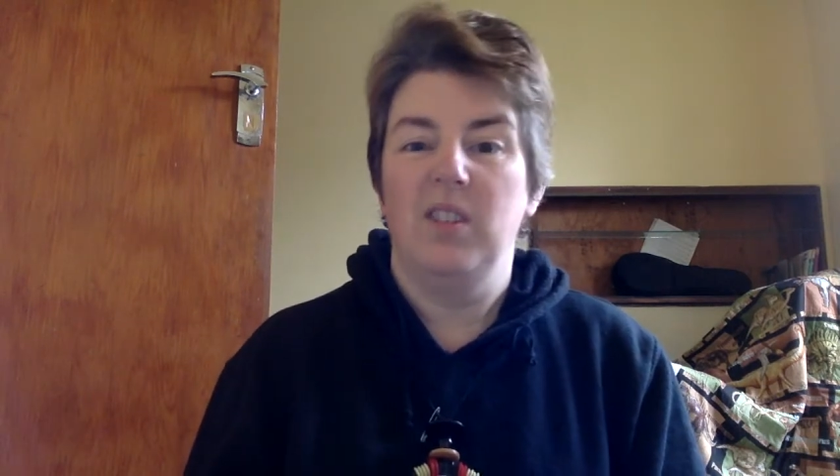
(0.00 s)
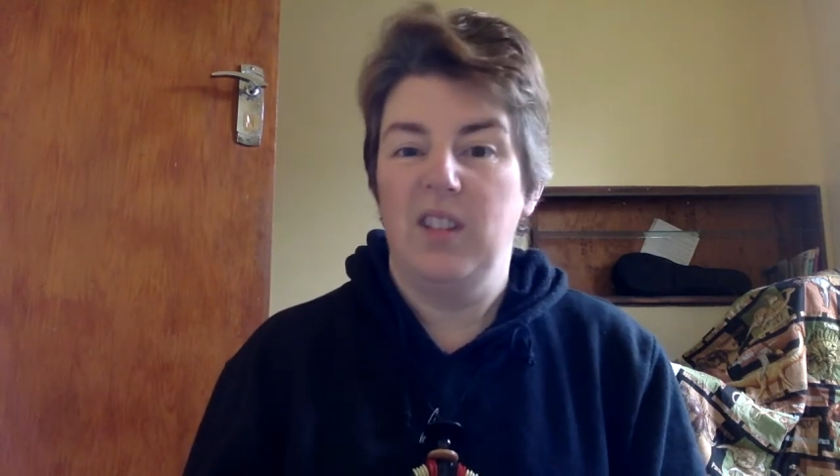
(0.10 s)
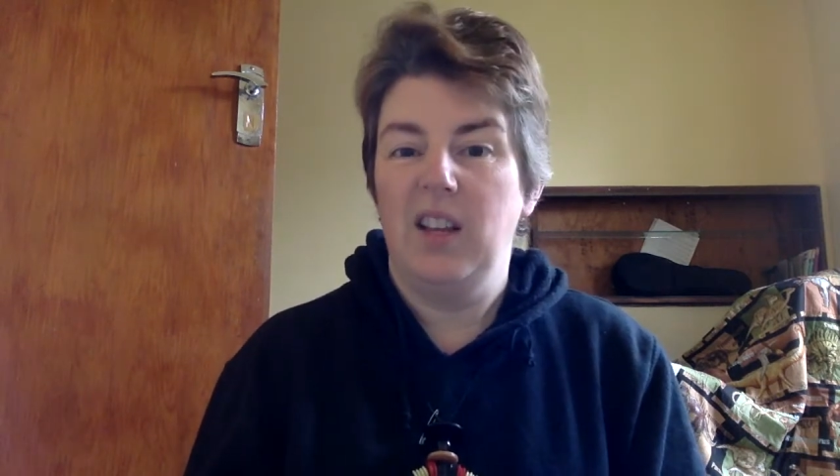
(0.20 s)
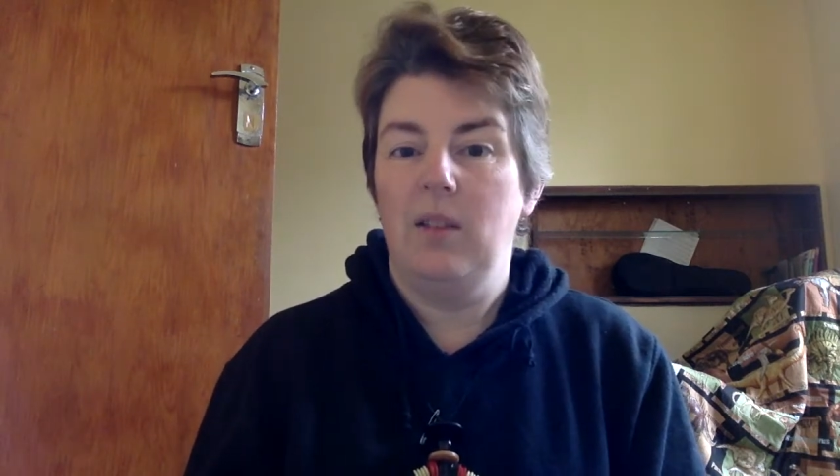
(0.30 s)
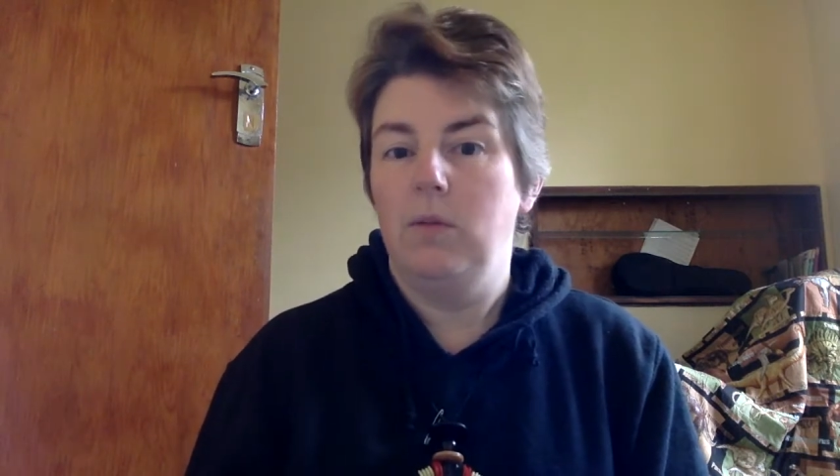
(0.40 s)

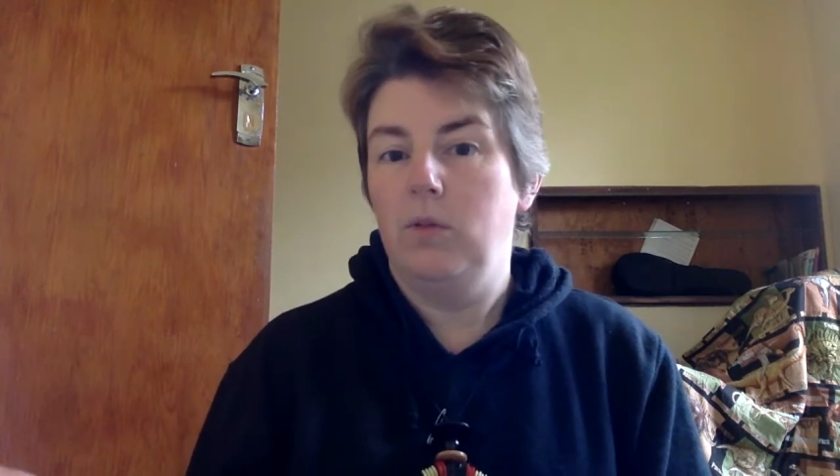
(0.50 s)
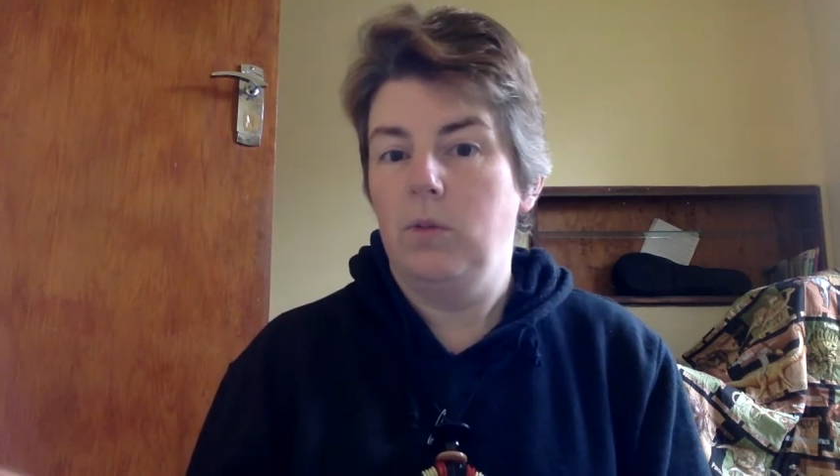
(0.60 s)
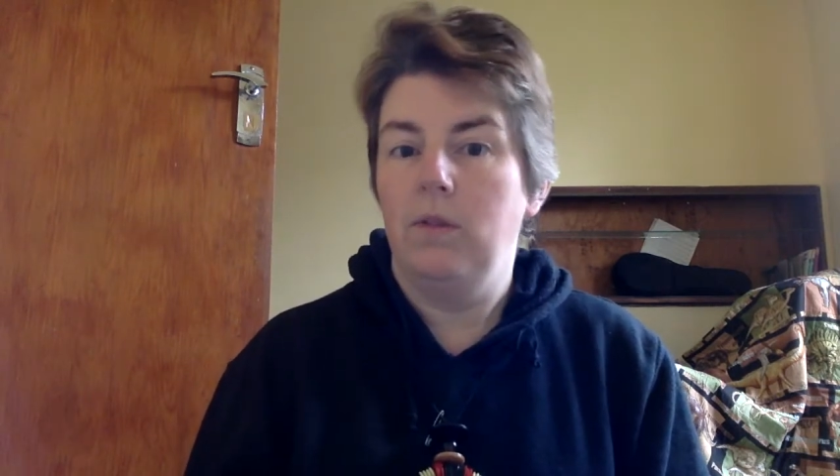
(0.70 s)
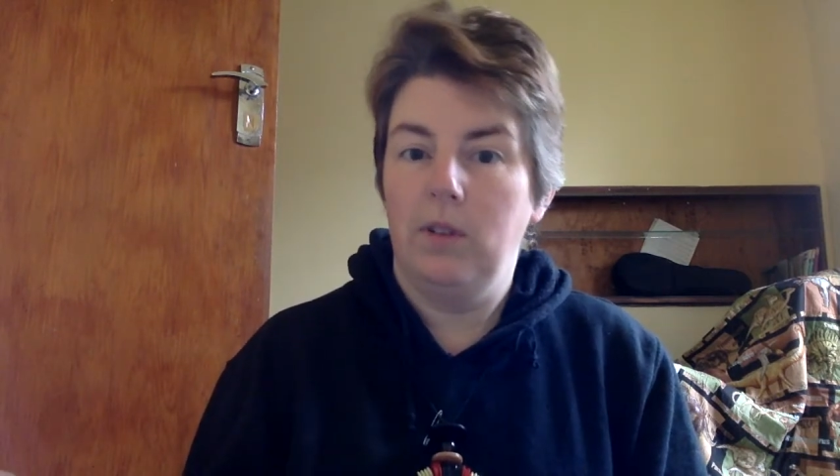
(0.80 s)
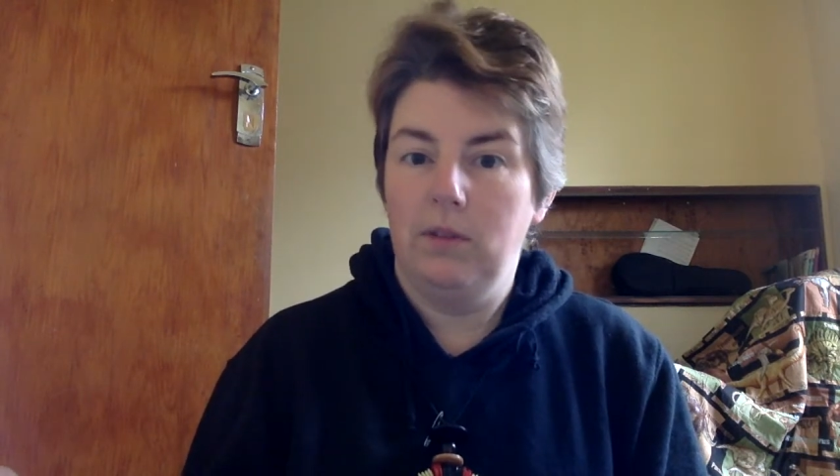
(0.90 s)
said, which
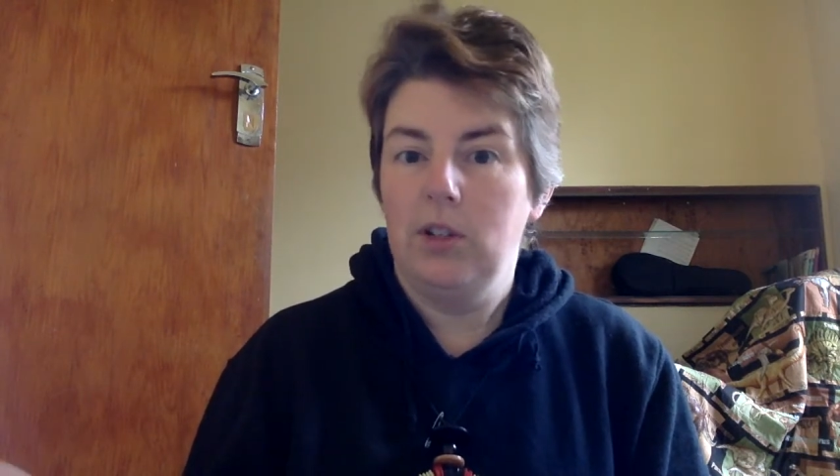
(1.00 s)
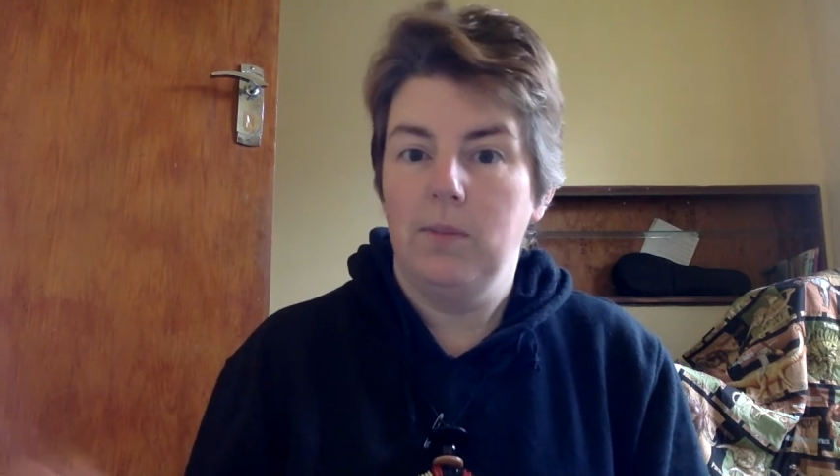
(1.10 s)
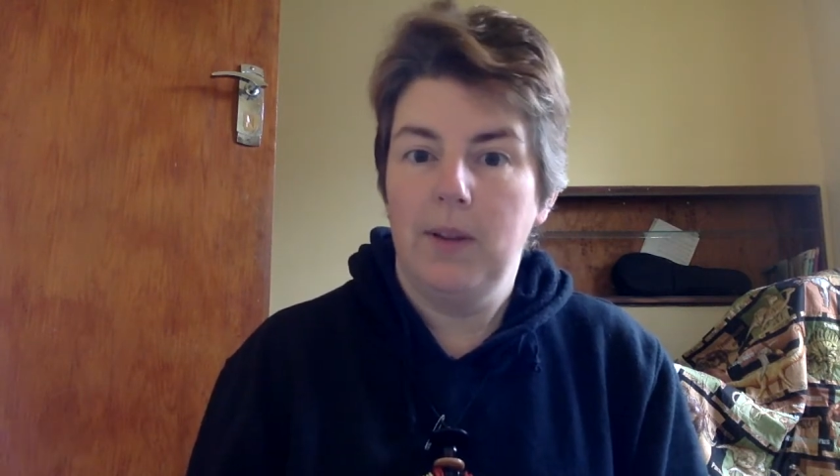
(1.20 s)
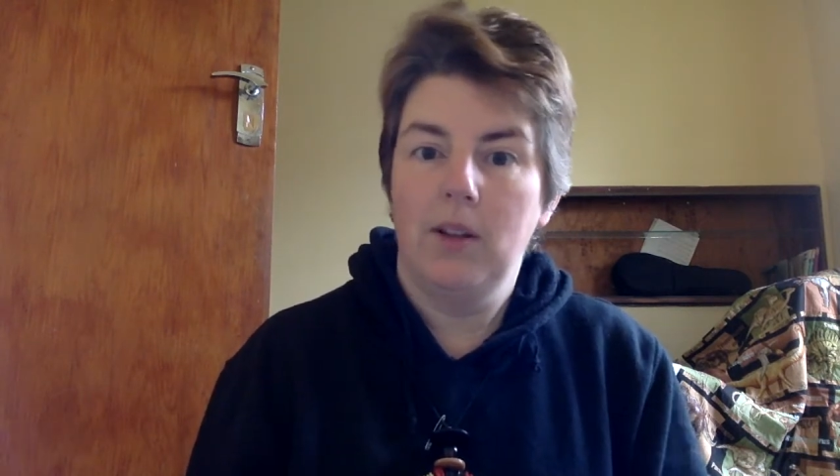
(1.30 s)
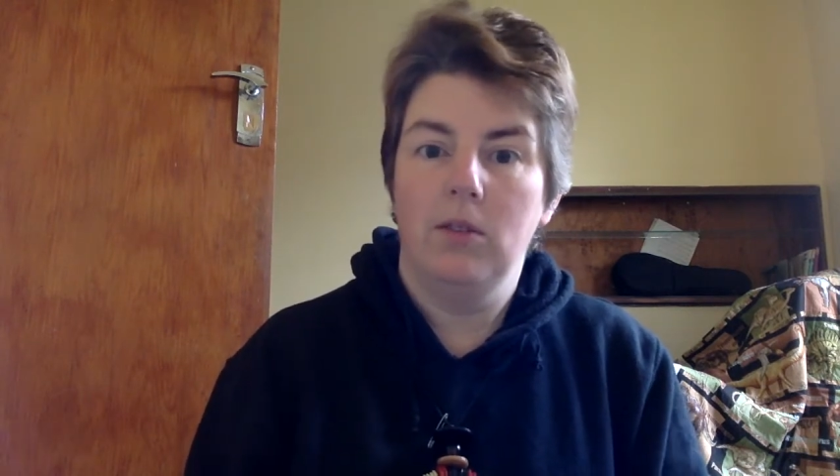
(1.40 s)
would have
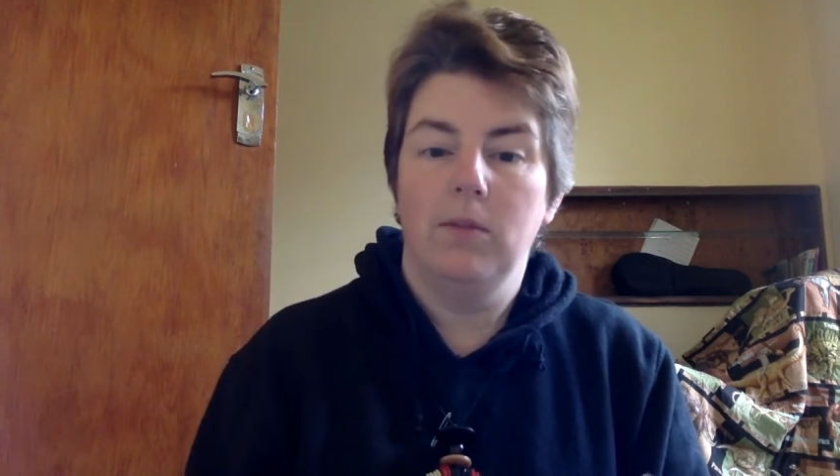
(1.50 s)
originally